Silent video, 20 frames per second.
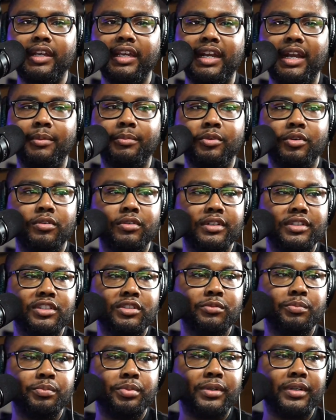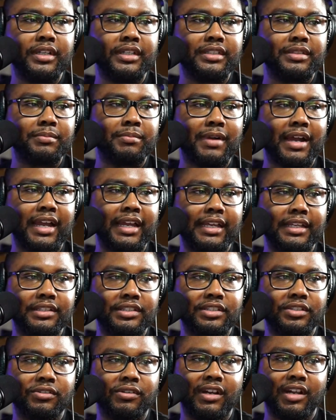and I'm going to put my
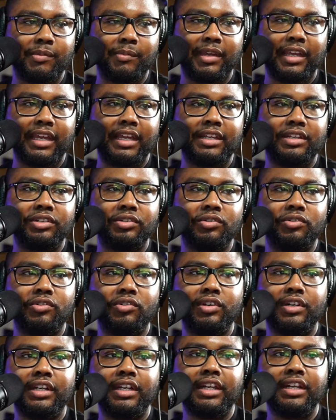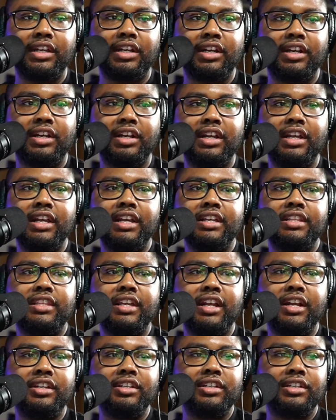Instagram handle on here.
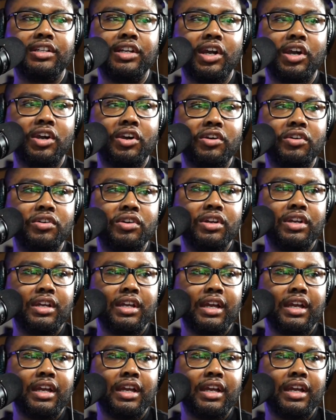There you go.